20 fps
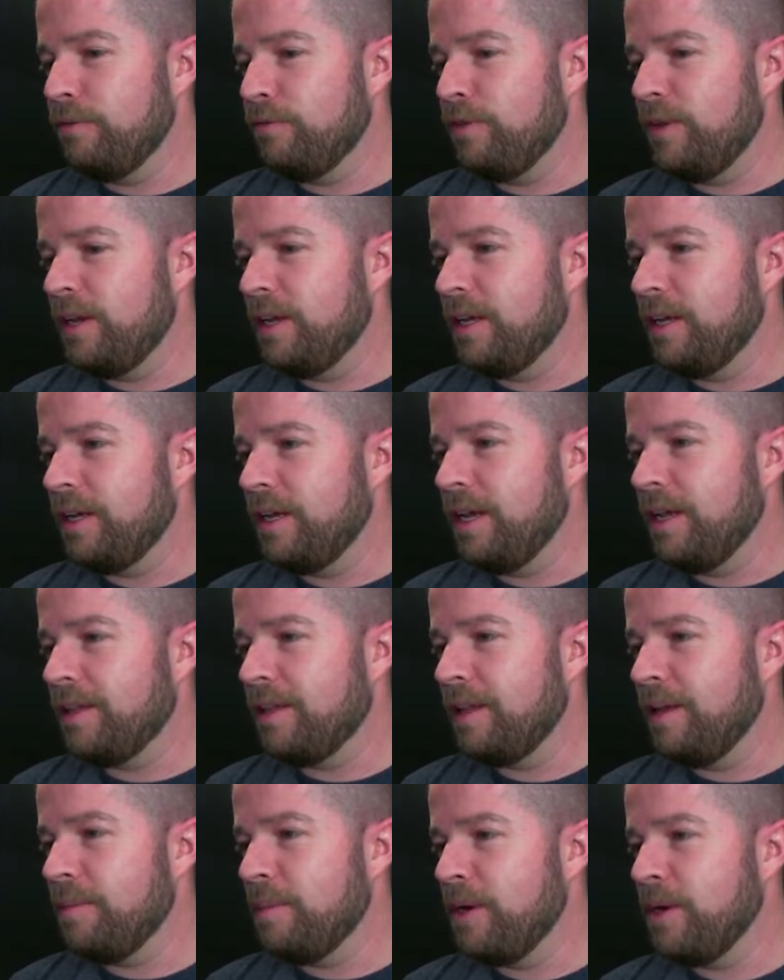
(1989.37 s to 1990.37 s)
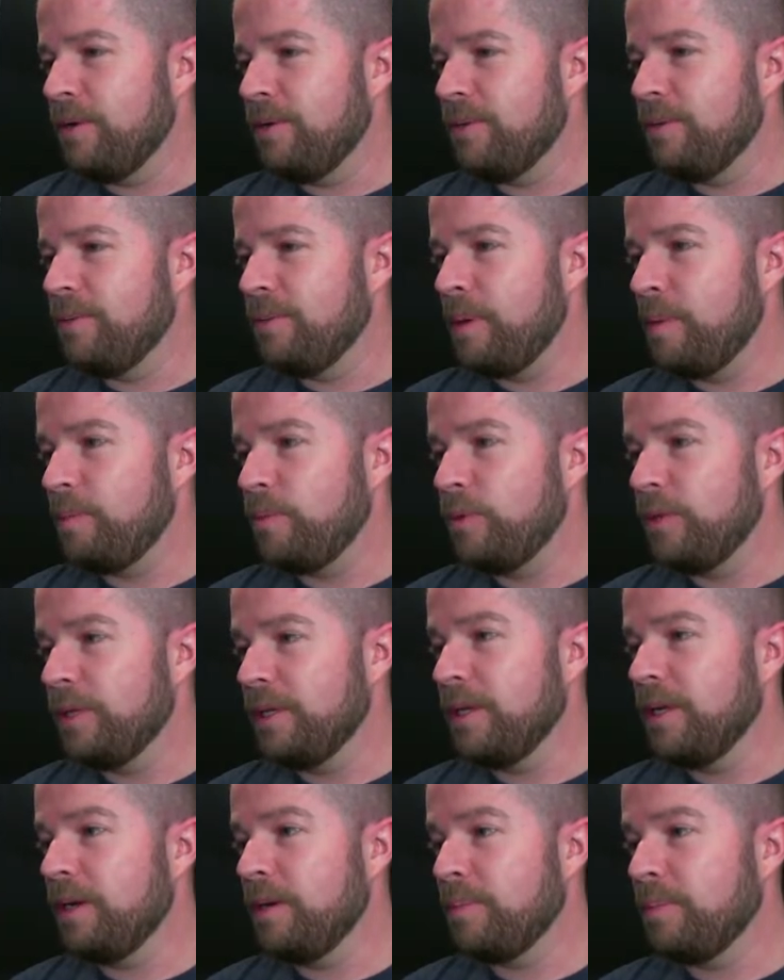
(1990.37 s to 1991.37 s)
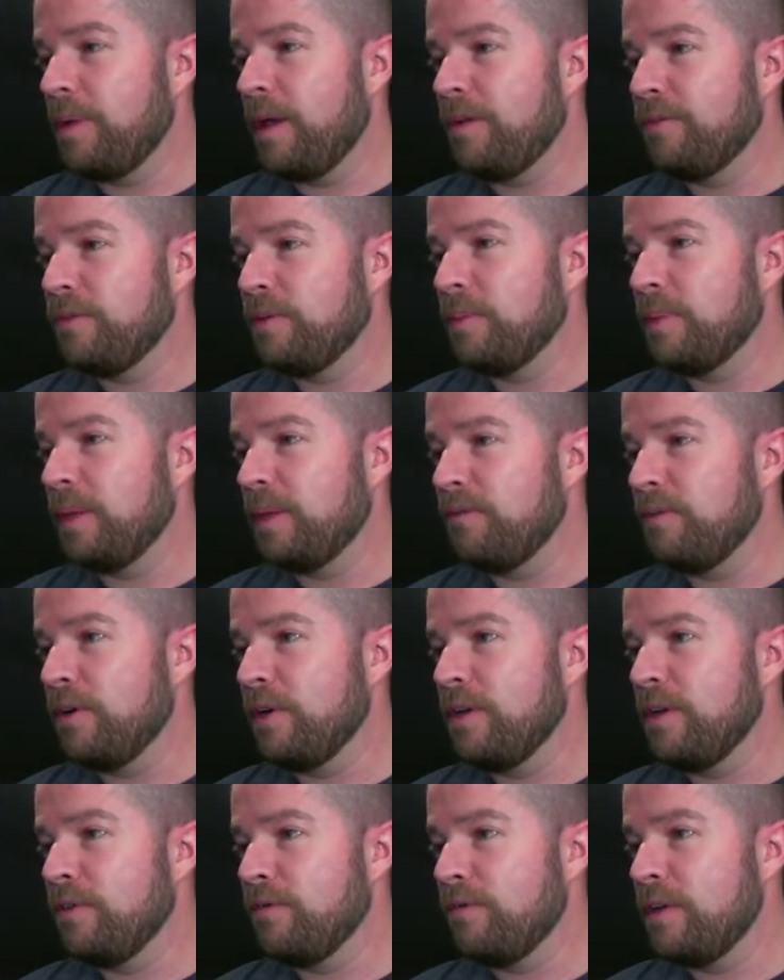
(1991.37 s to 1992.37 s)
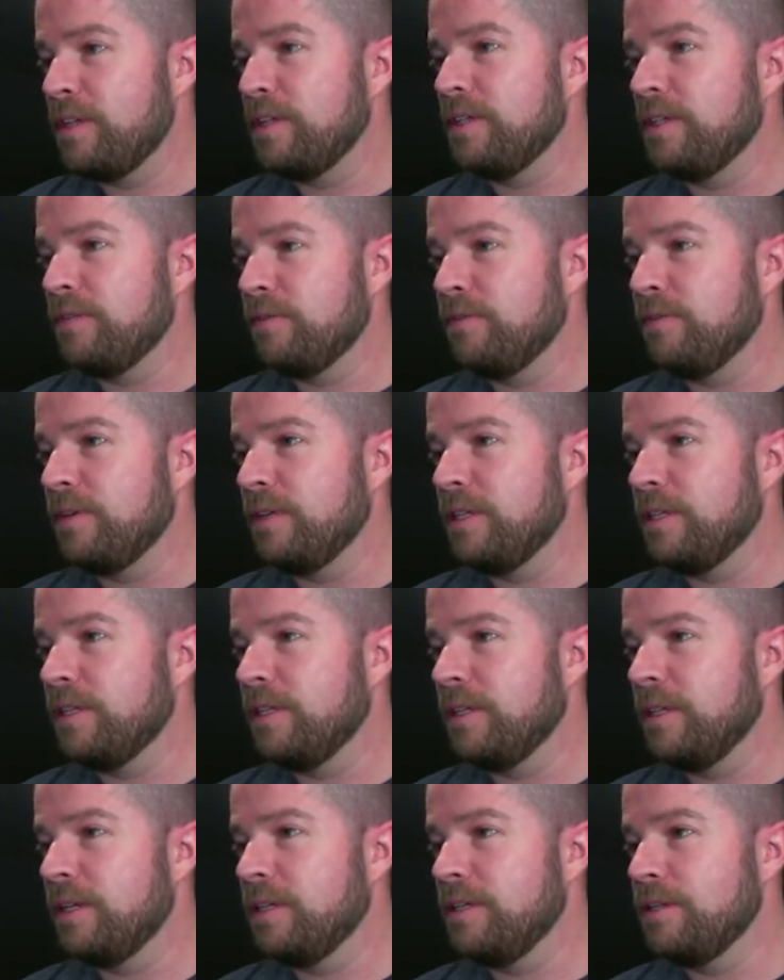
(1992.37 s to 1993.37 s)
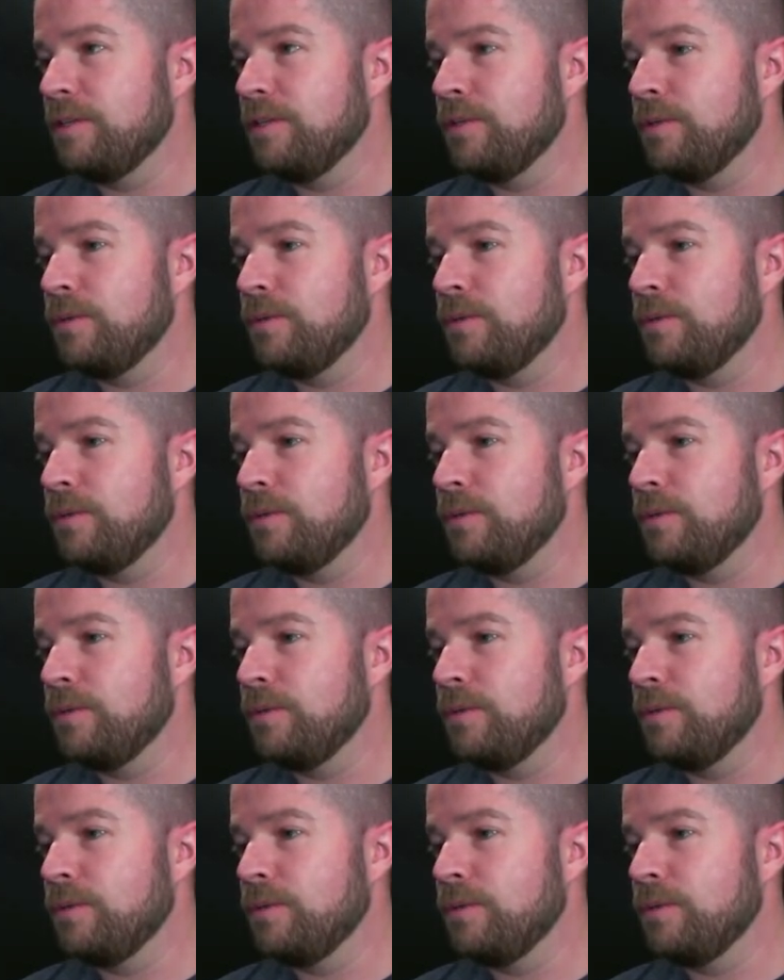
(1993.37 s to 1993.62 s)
I can get them out. I'm really going to have to play very defensive until I do.